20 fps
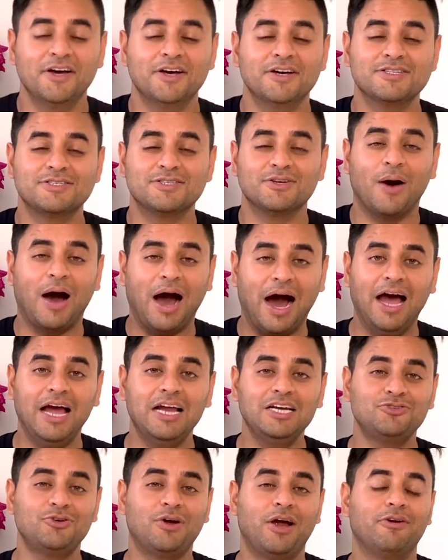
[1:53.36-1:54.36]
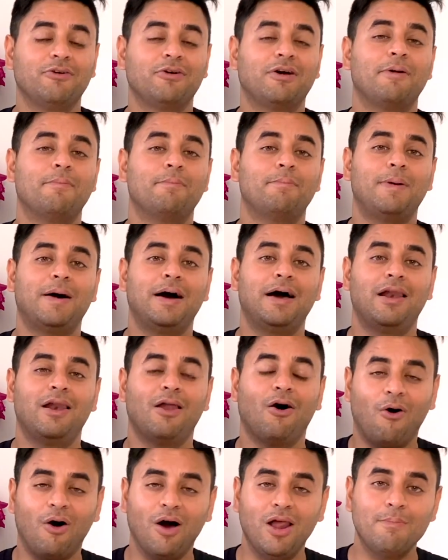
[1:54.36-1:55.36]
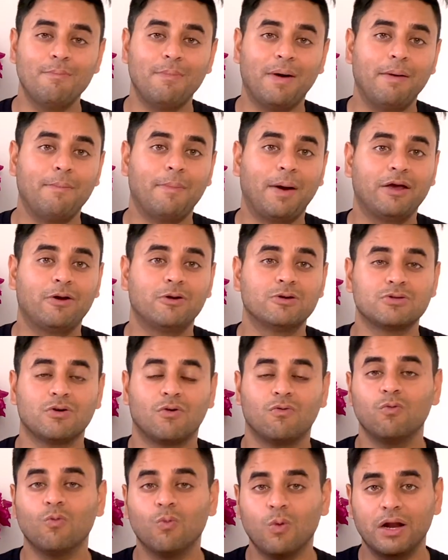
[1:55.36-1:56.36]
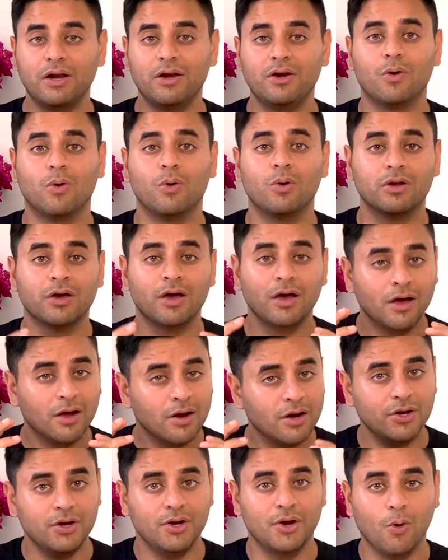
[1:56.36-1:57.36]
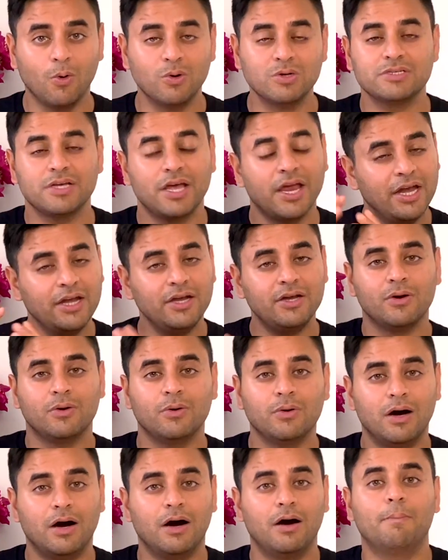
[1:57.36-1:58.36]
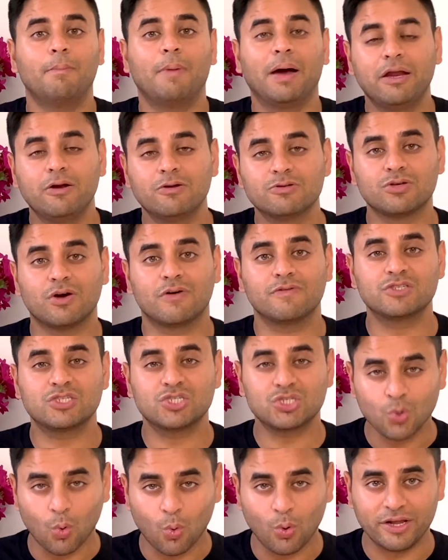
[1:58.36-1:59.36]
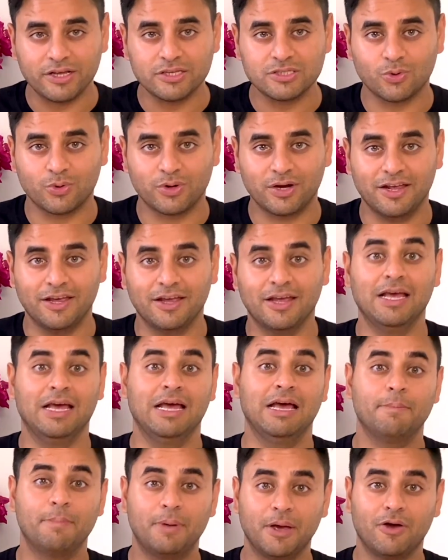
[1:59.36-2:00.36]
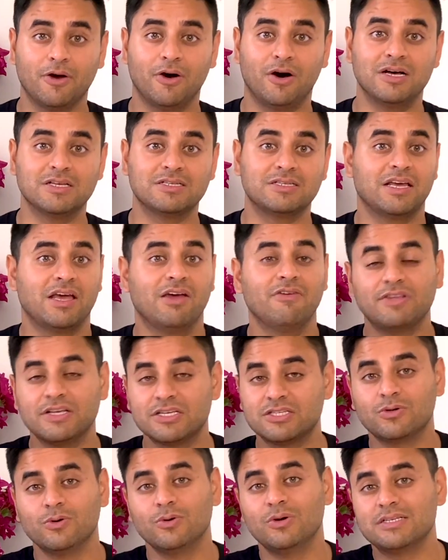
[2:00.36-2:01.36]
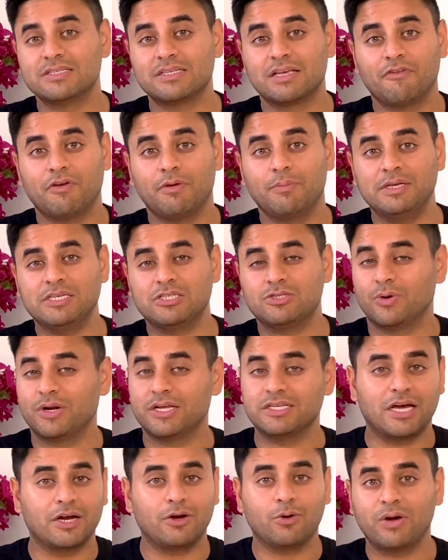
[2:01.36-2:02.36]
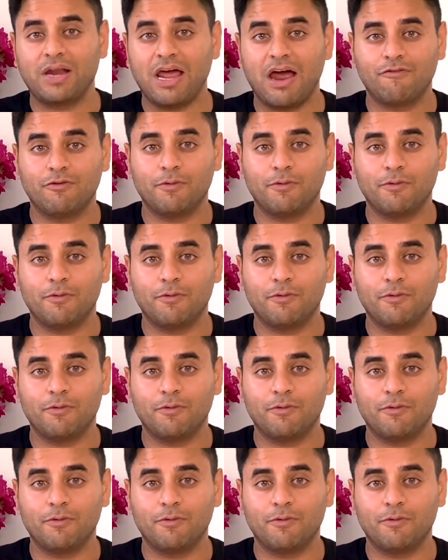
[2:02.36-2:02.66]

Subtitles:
So I try to compile all my Microsoft OneNote notes into a Microsoft storage only, because if the school is giving me storage, I don't have to